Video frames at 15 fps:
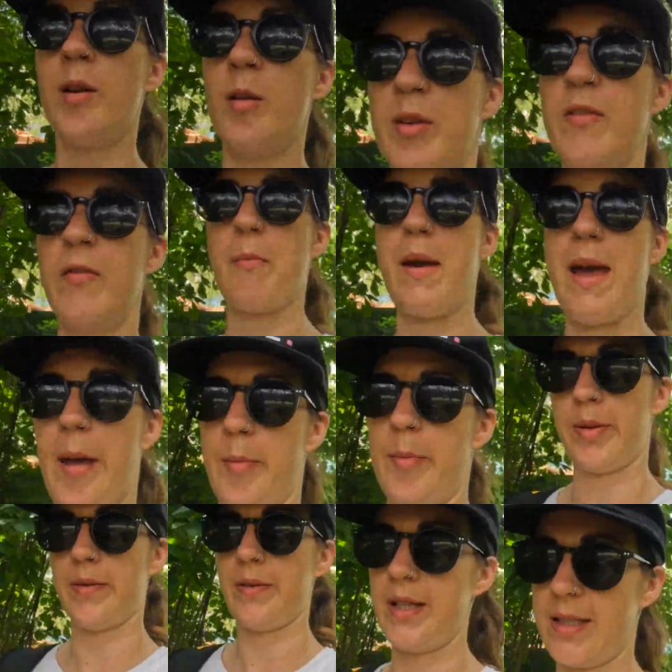and a bit of a map.
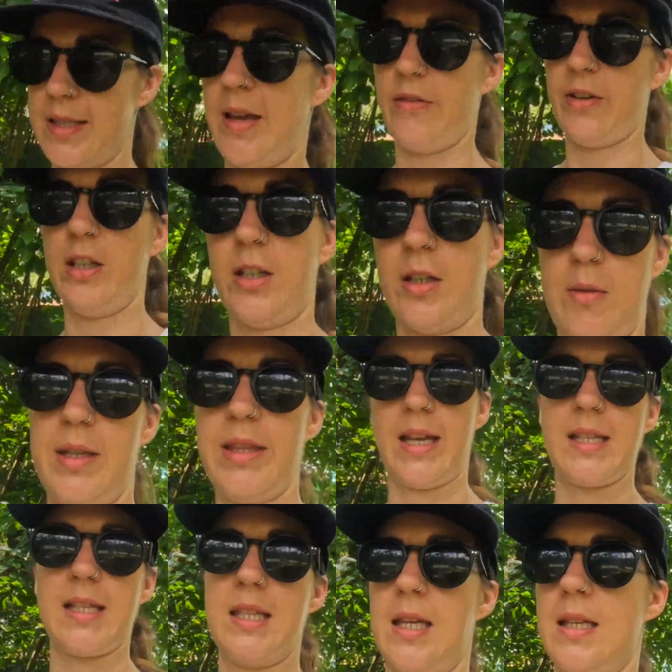Let's have a look at what
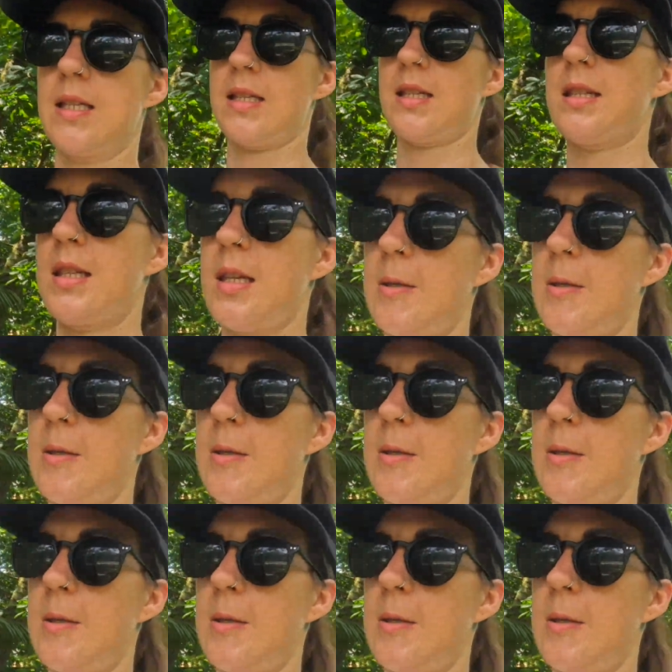that says.